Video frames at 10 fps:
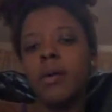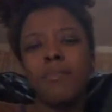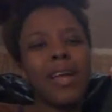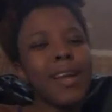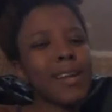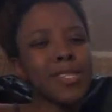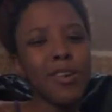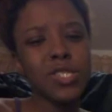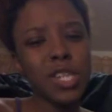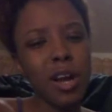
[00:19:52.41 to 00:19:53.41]
But like I
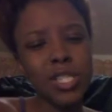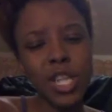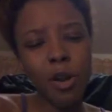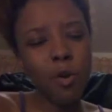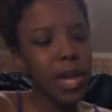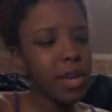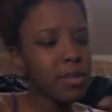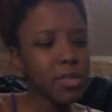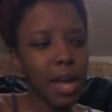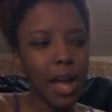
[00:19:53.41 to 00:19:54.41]
told y'all, Jacquay
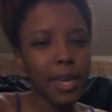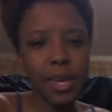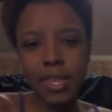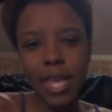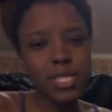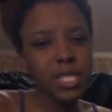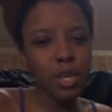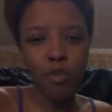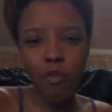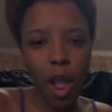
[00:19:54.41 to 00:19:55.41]
and Cayenne, they
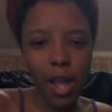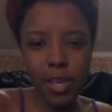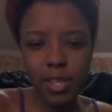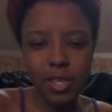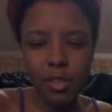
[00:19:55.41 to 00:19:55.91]
still rocking.